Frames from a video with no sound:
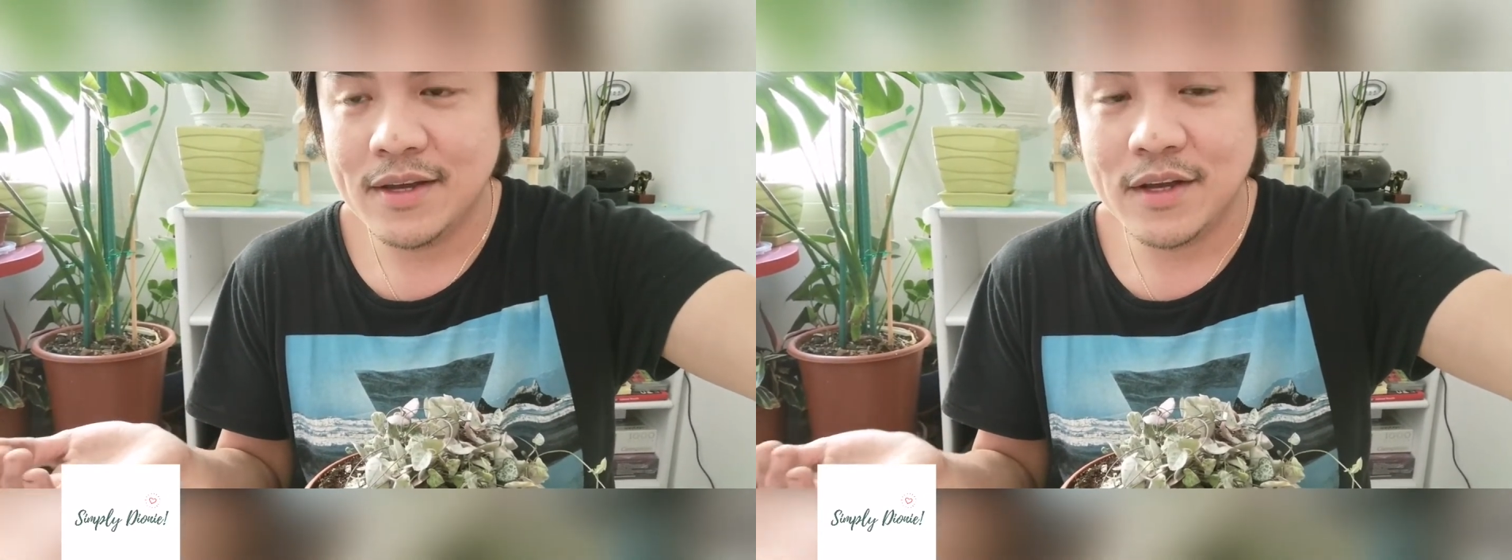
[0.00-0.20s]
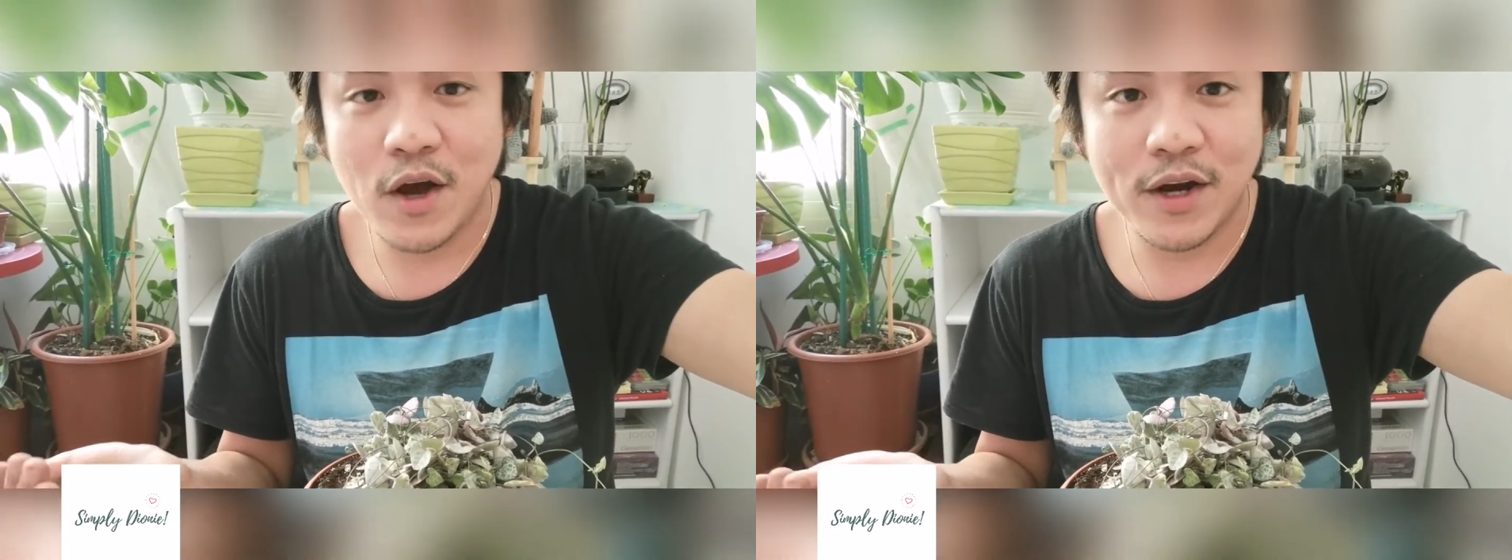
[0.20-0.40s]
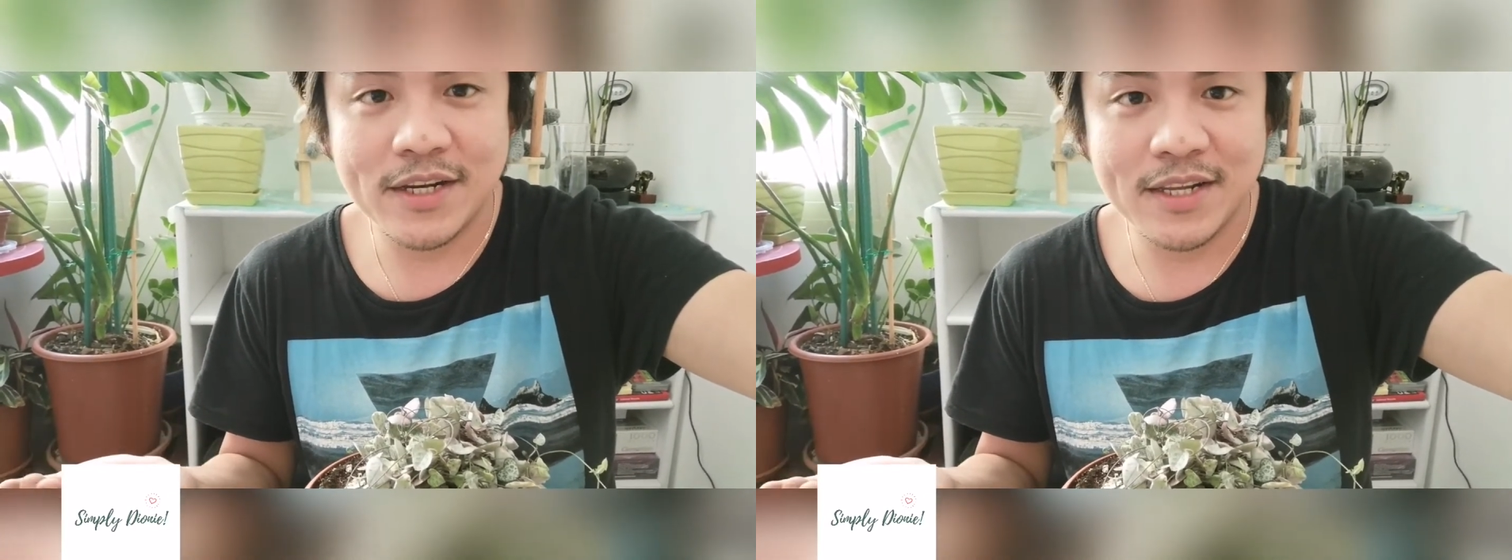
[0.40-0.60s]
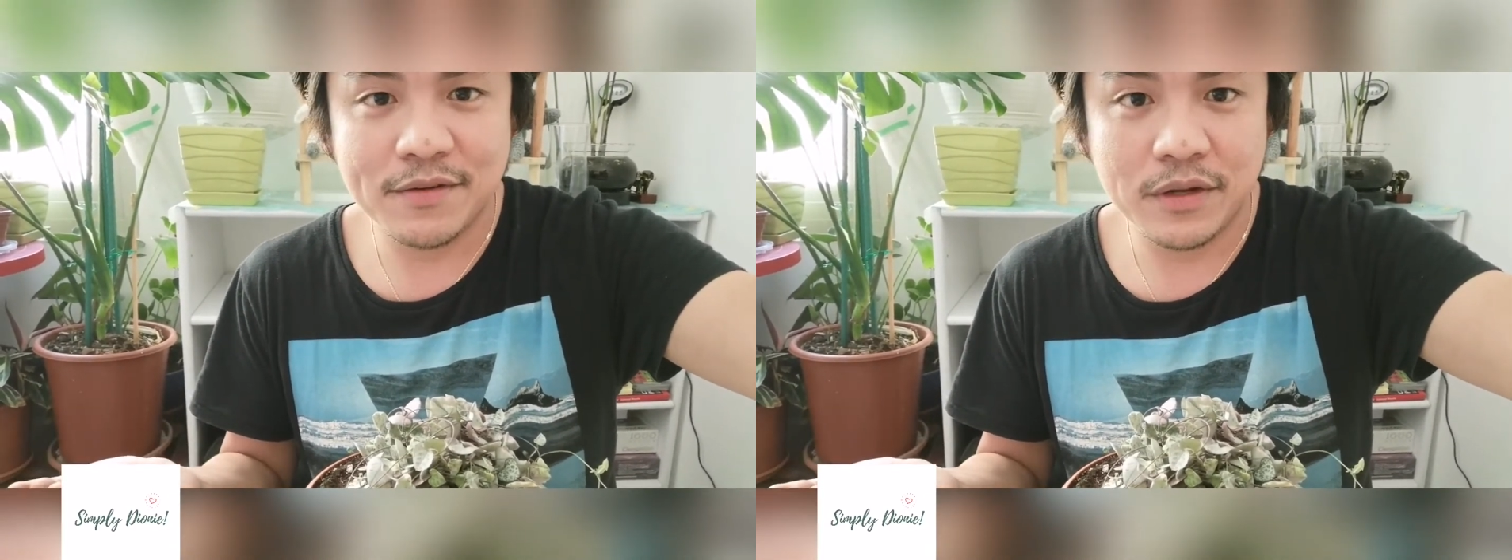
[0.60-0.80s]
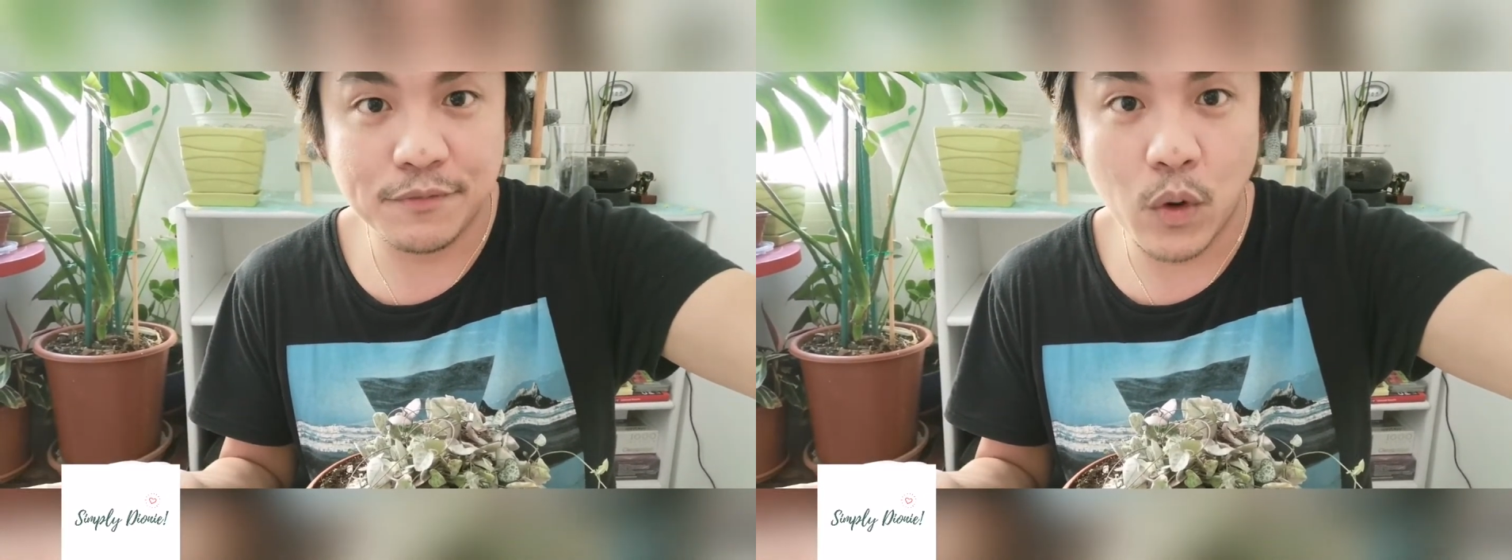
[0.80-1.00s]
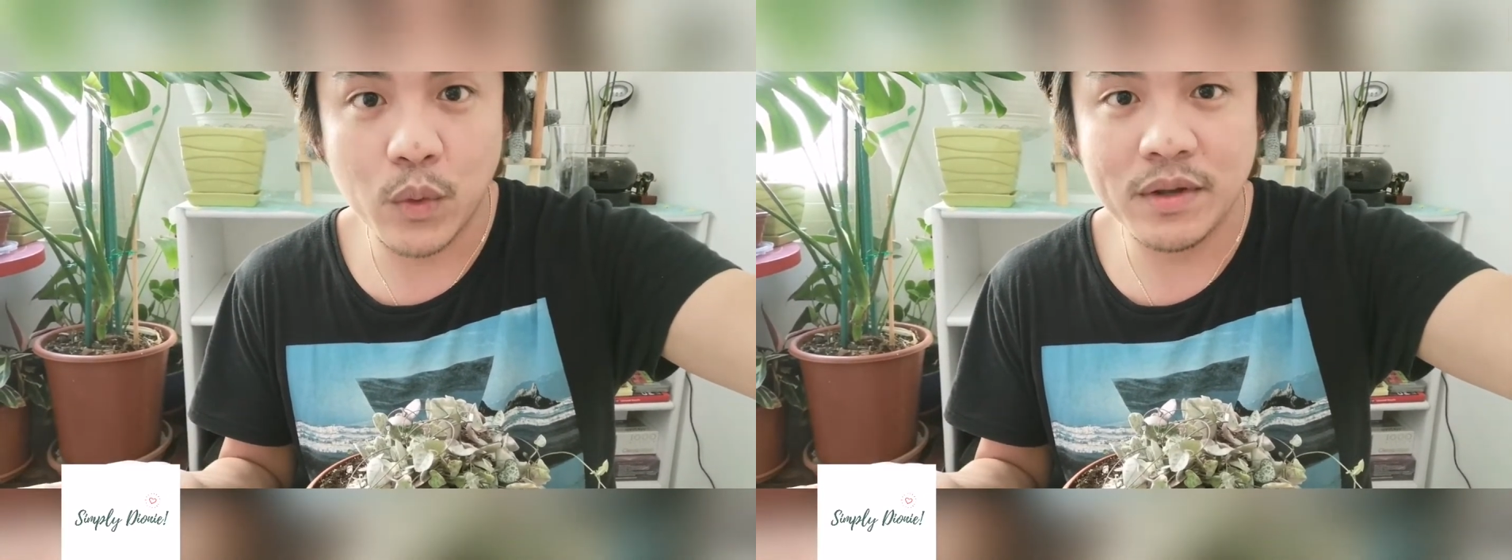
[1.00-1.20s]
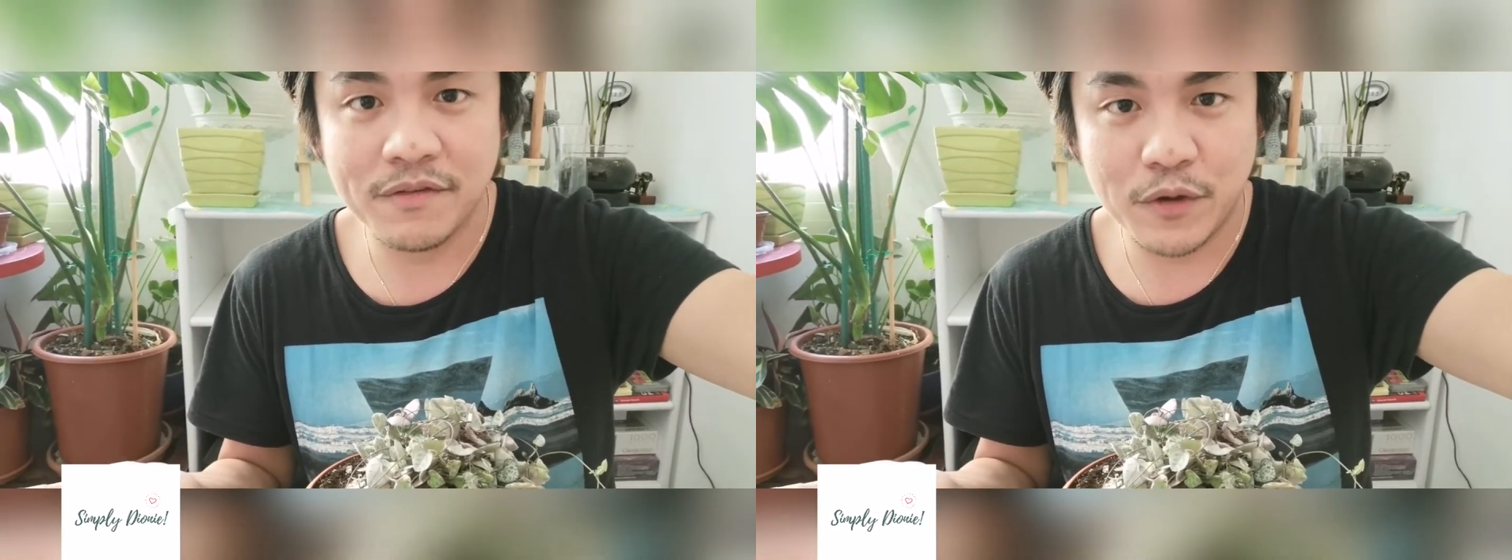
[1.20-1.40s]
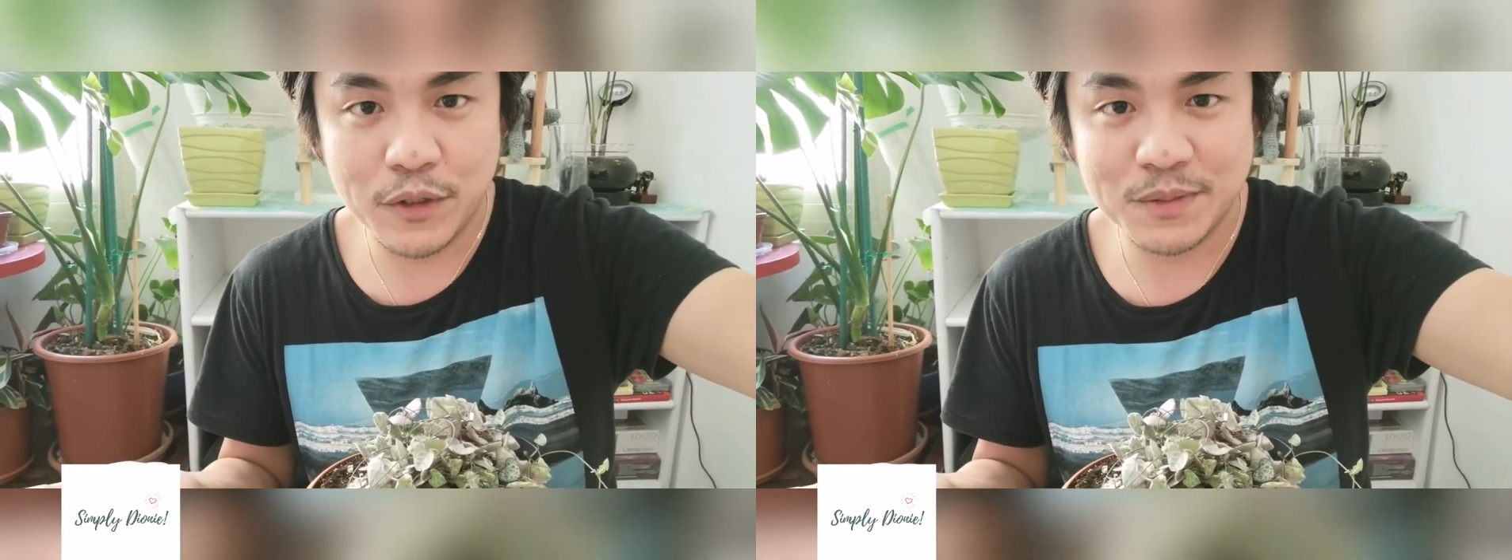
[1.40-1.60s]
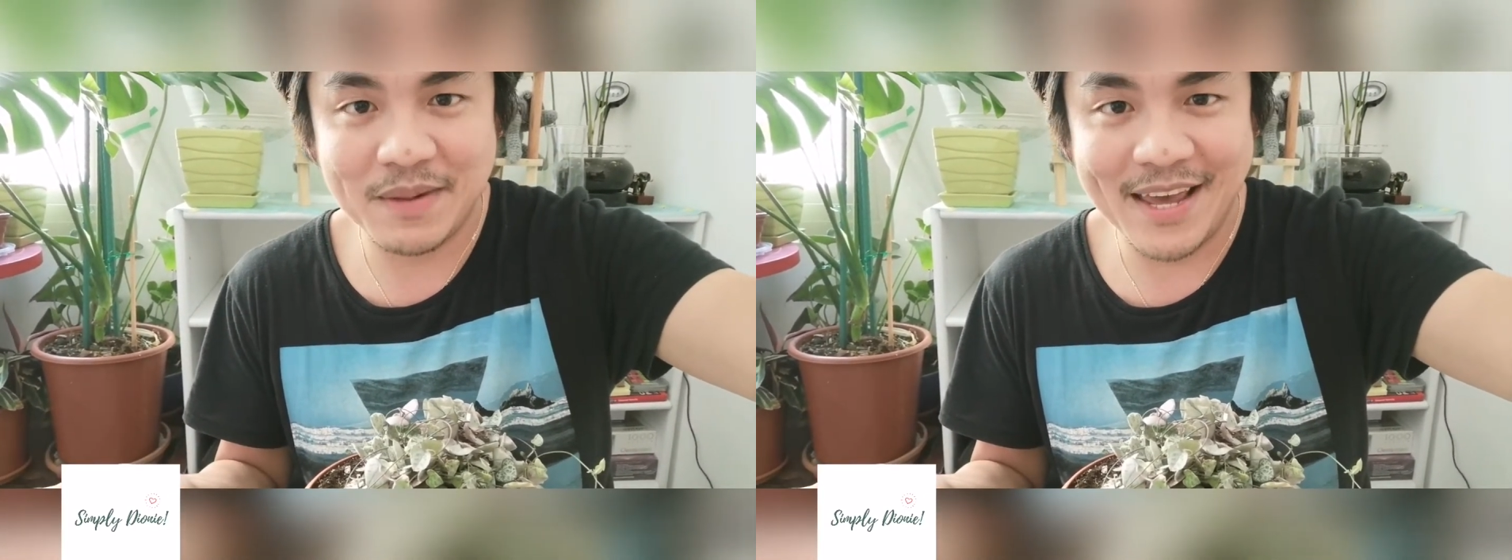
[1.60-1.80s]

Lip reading: gardening for the first